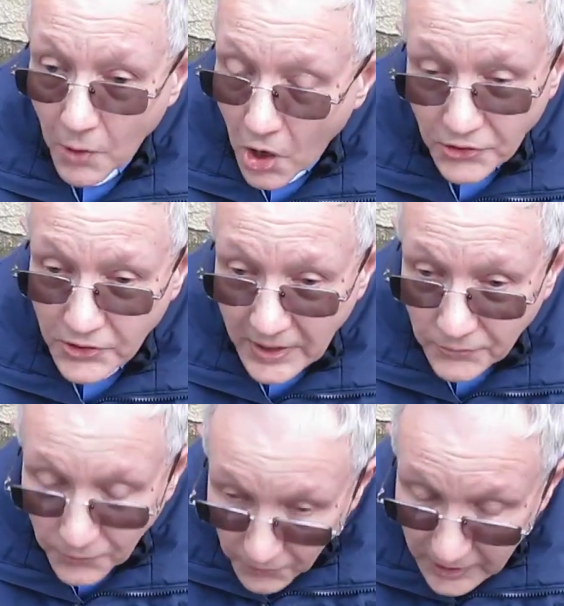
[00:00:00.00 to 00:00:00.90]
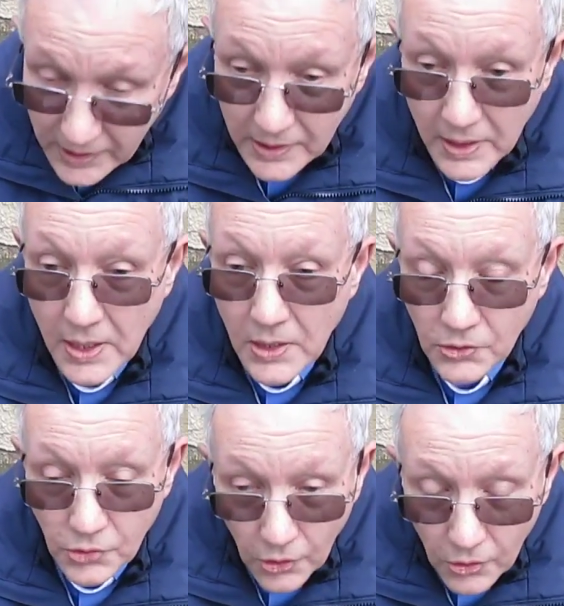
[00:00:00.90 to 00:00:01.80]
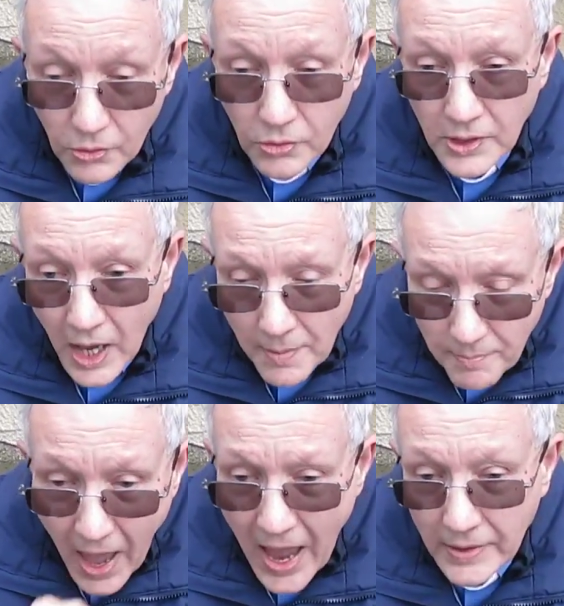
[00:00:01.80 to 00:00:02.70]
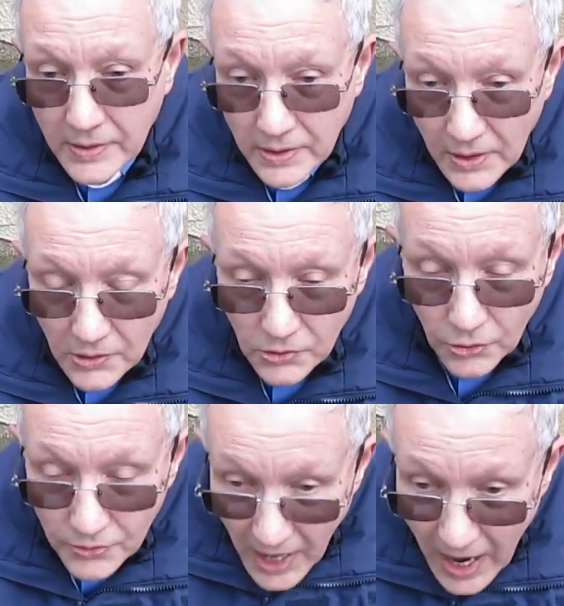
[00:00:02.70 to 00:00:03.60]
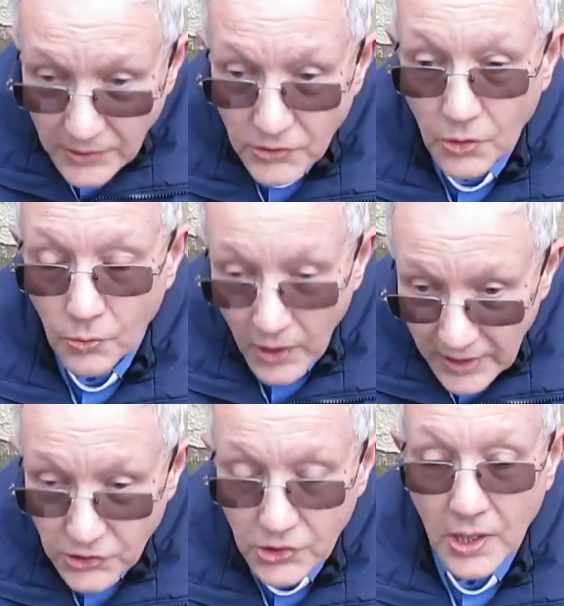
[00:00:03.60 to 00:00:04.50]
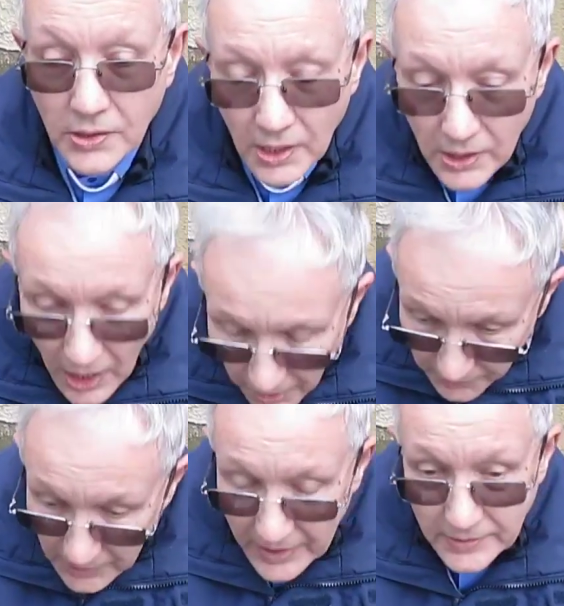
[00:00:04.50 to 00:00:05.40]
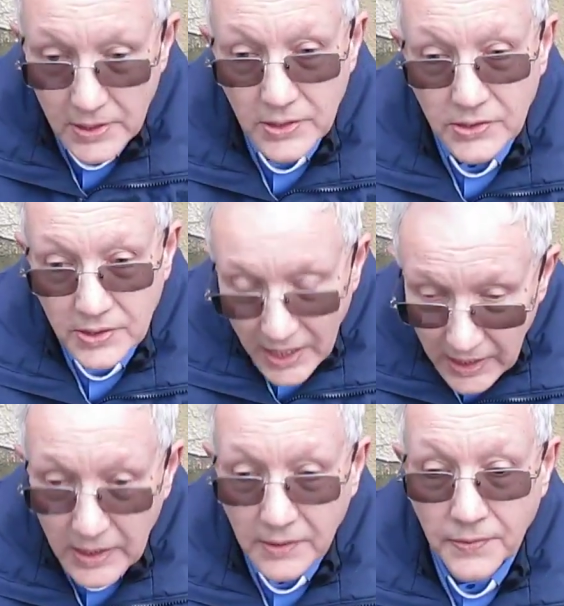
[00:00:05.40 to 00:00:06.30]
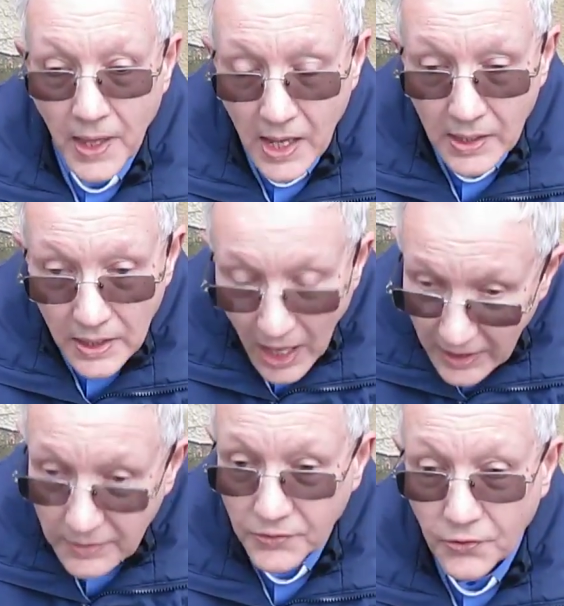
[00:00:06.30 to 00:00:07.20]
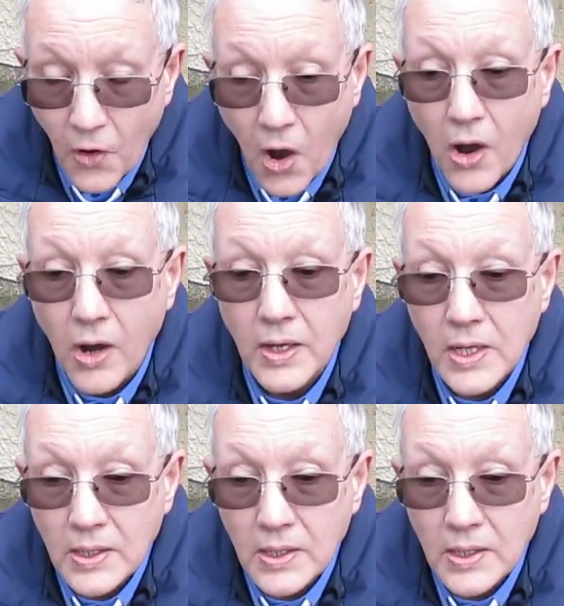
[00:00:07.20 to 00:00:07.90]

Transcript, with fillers: more set free to come back to that which the Covenanters gave their lives for.